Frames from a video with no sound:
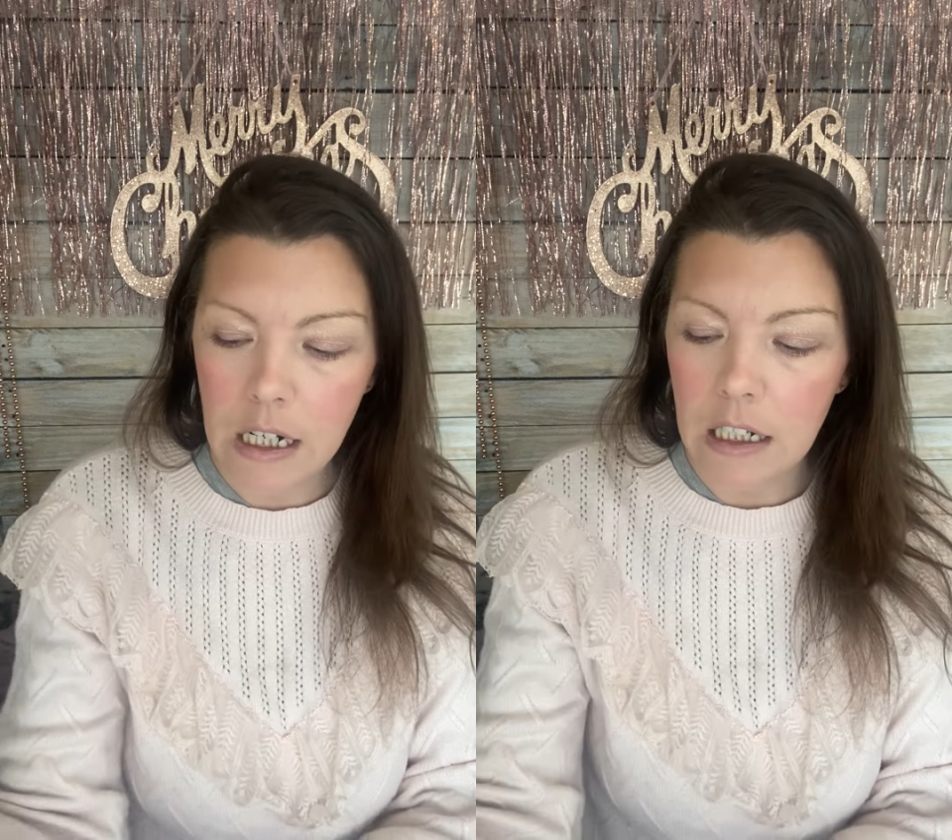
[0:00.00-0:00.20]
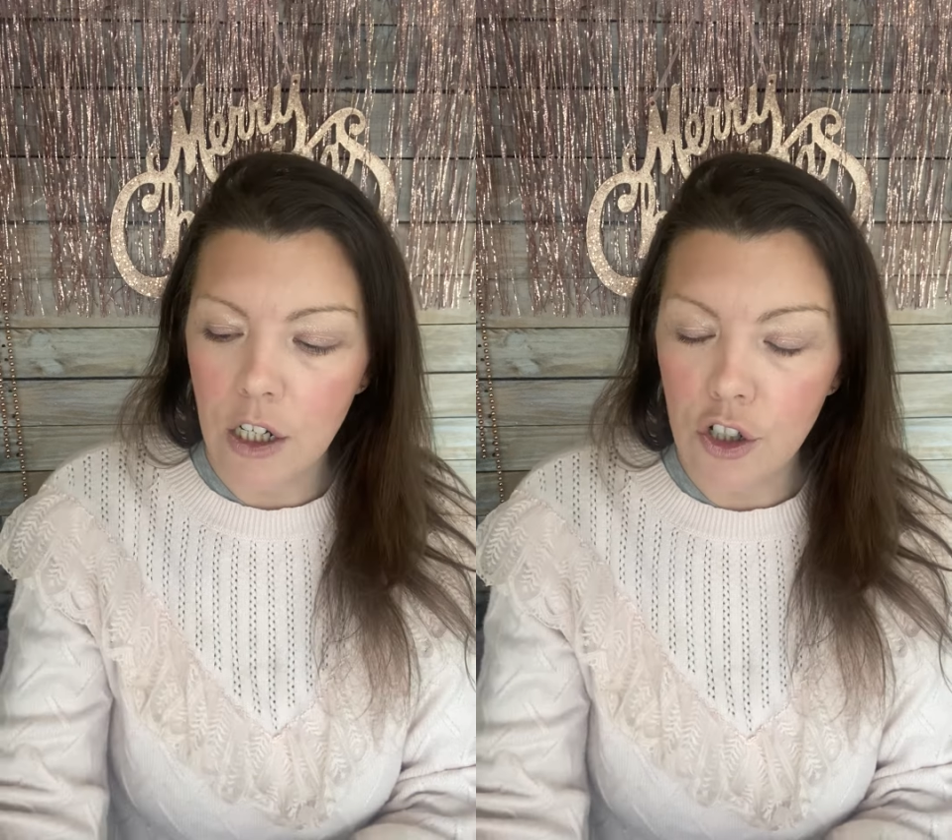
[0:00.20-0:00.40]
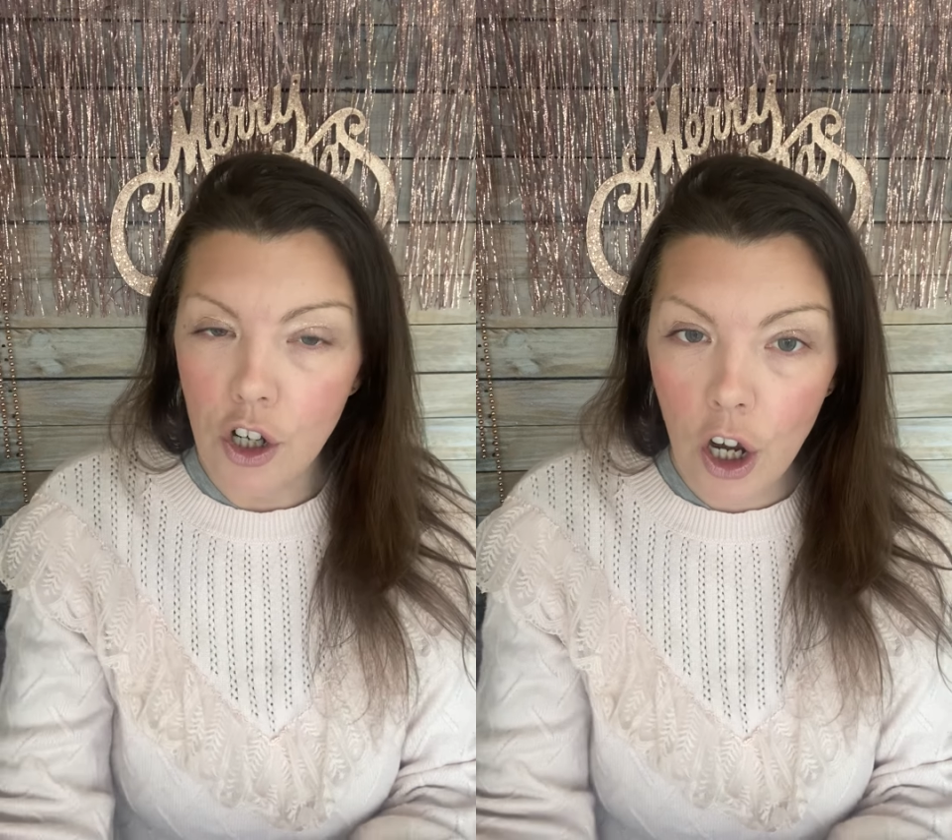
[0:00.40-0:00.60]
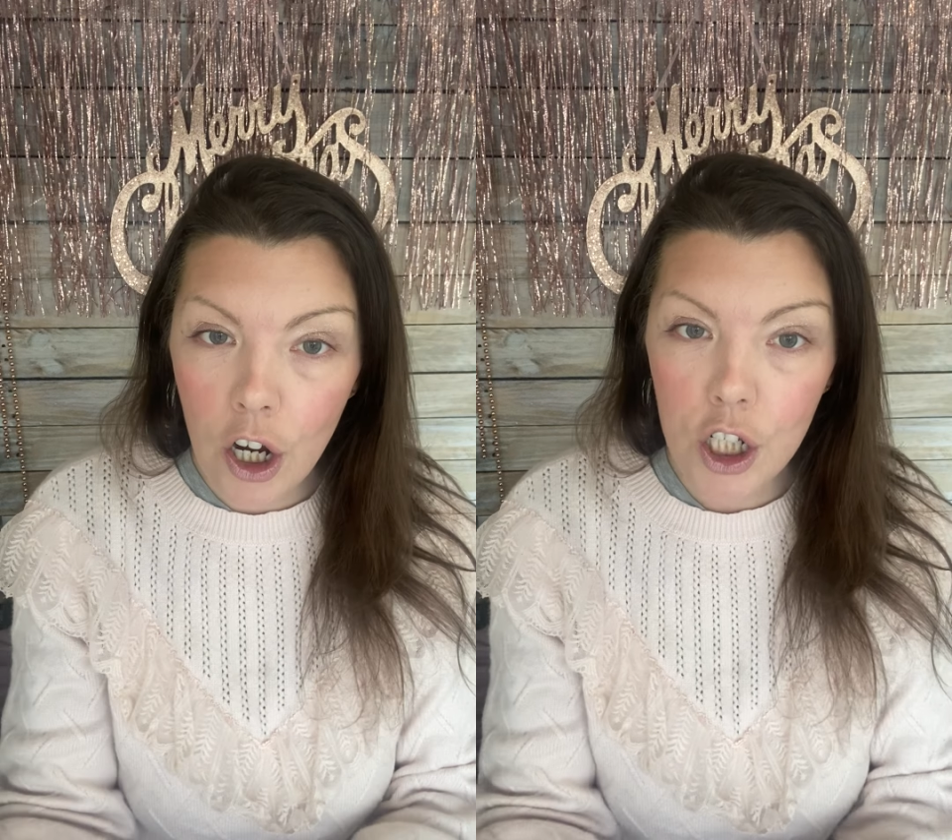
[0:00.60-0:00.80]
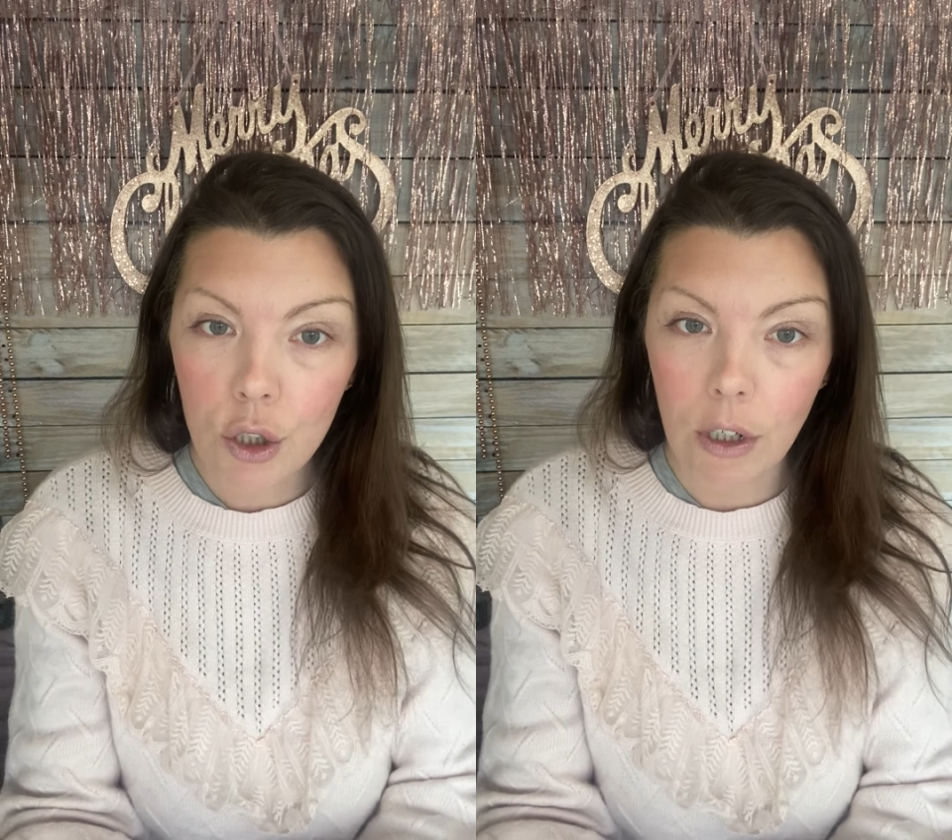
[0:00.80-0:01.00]
in a
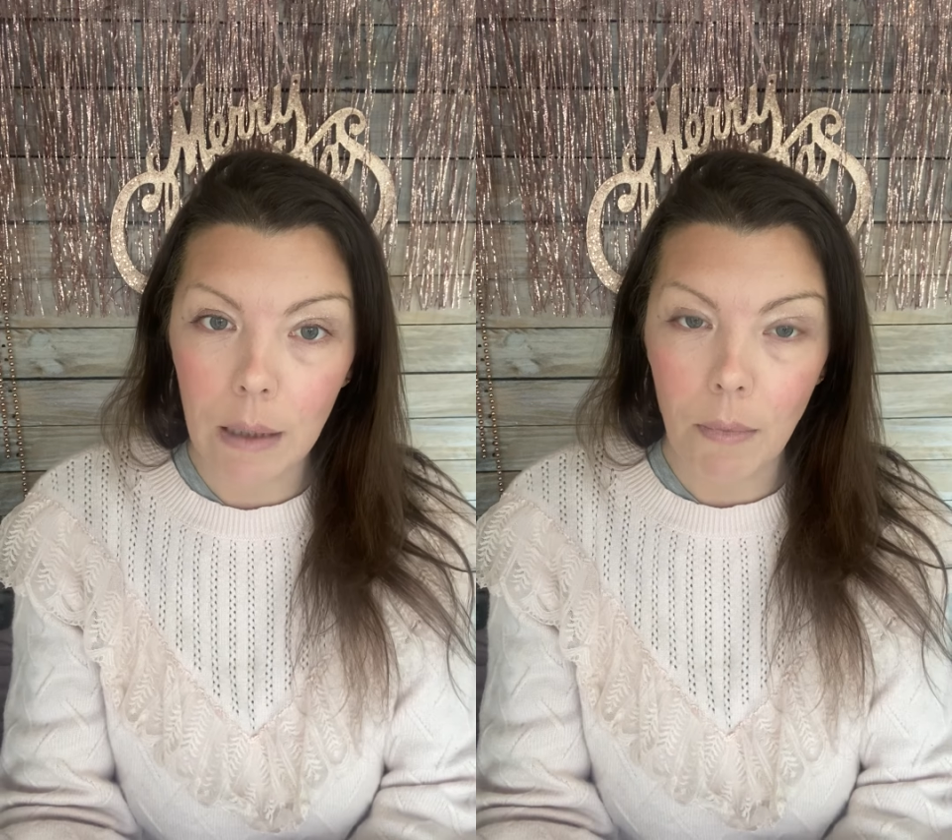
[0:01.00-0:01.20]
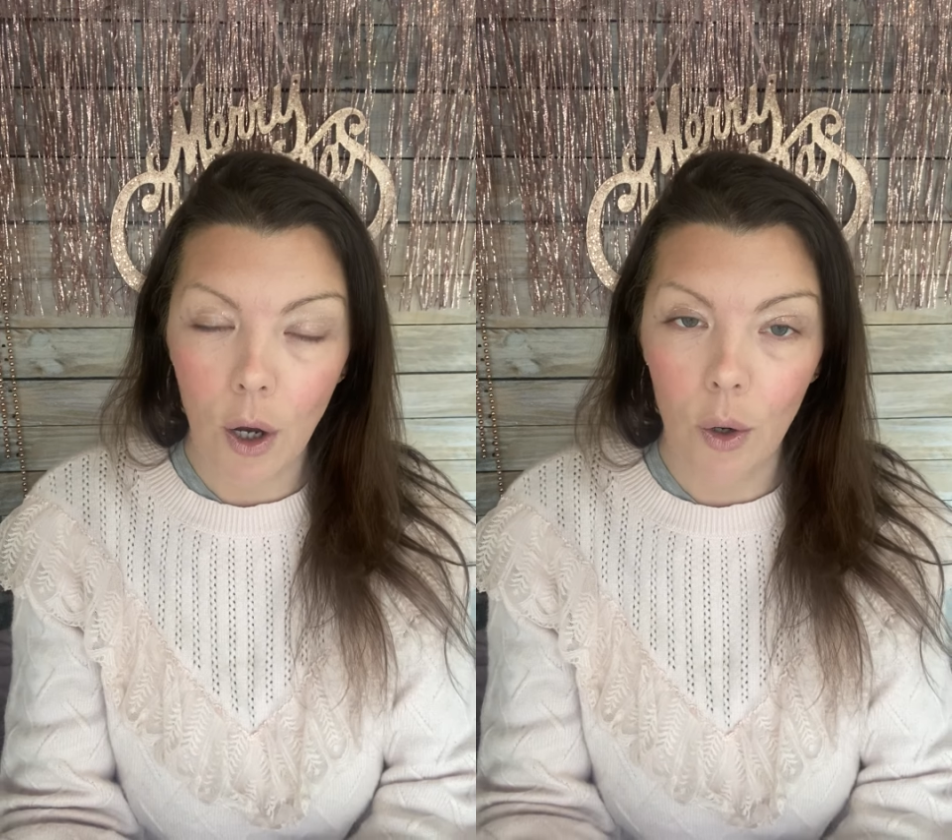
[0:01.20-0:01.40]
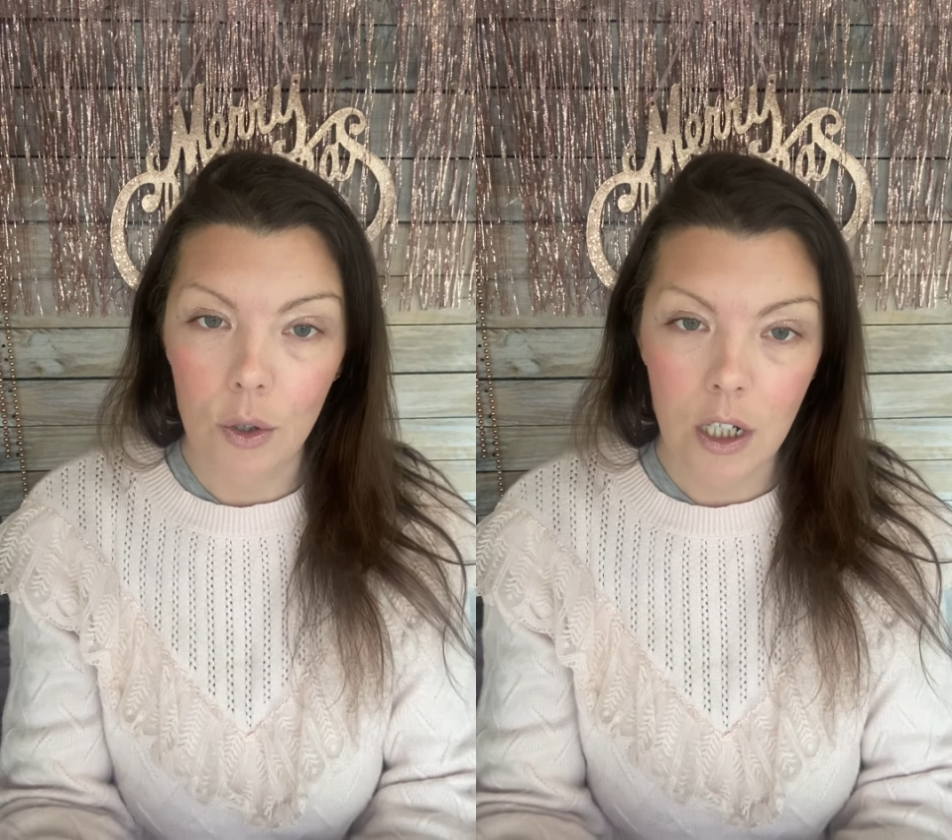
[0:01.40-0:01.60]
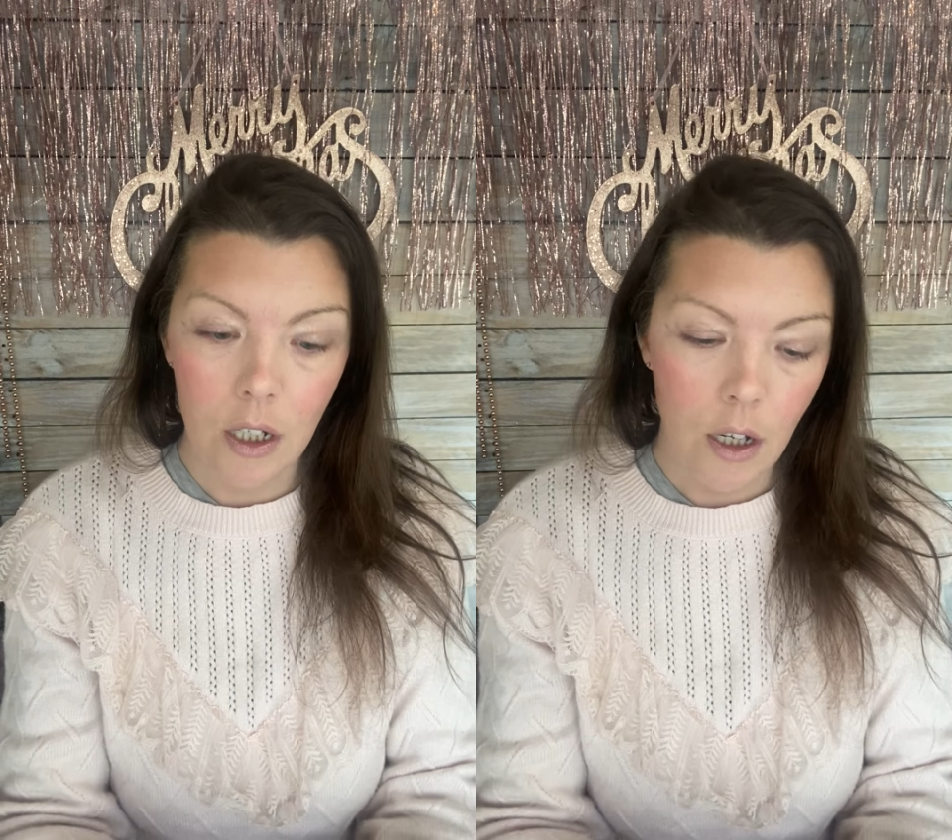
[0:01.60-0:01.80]
nurturing mode,